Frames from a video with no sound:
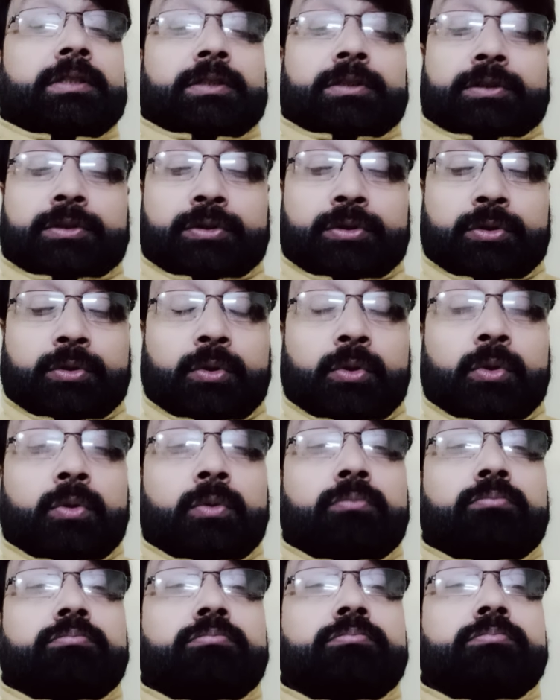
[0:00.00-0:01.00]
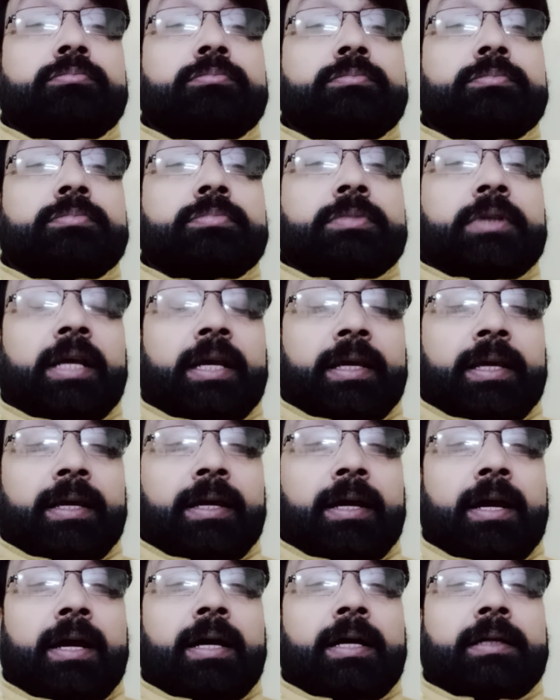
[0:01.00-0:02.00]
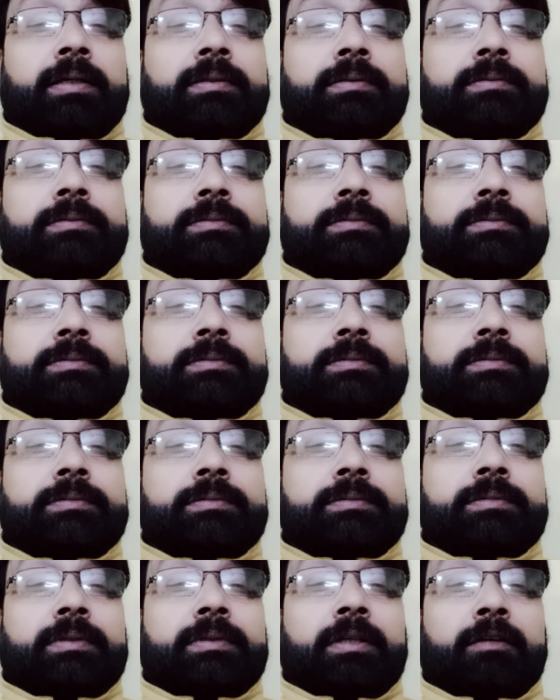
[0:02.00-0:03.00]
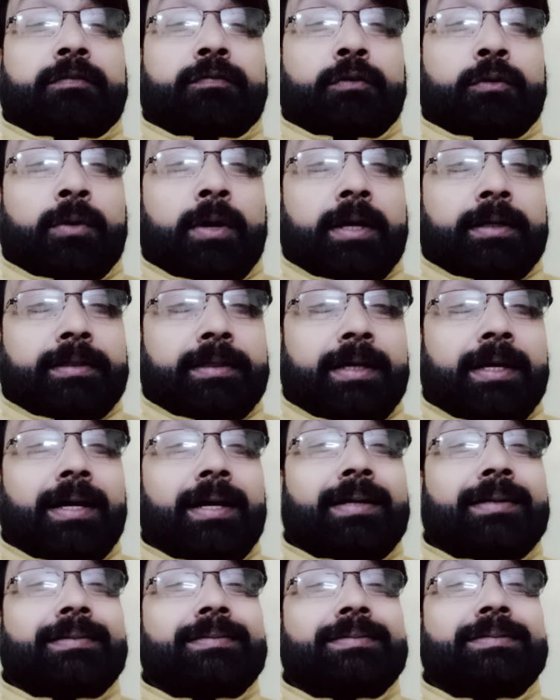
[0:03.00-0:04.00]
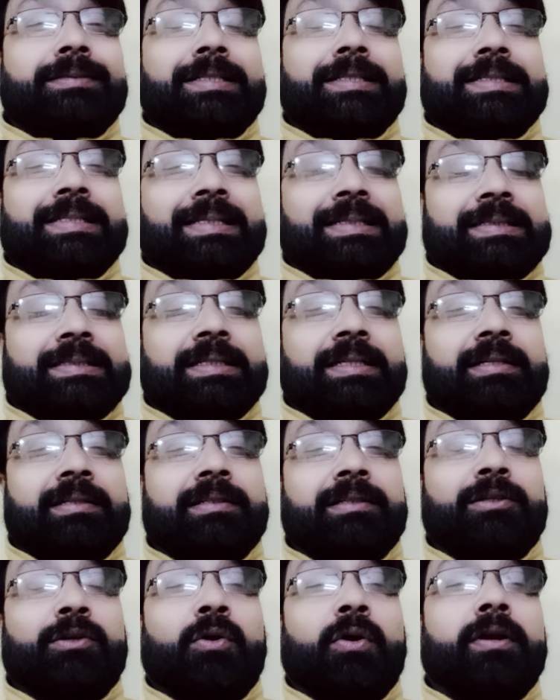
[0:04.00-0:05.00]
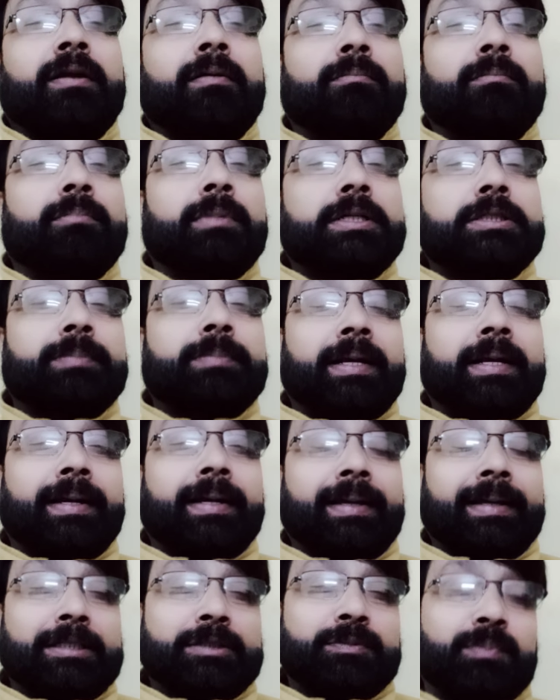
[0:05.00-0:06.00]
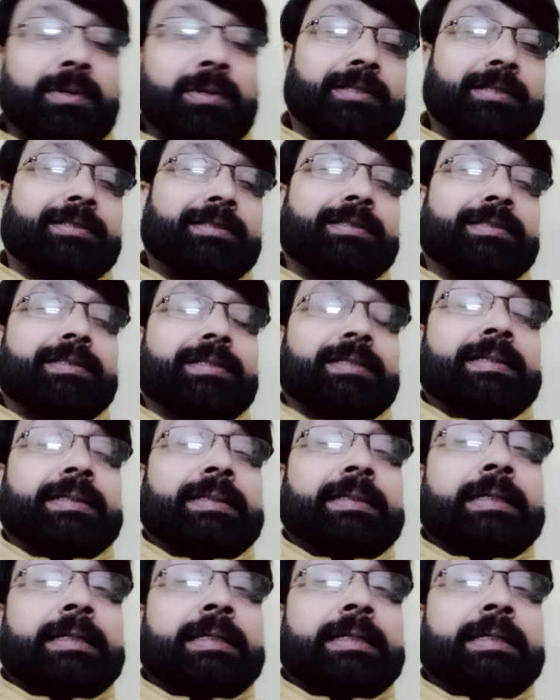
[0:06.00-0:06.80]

So KKR, if you are there, just listen, your numbers mending is must.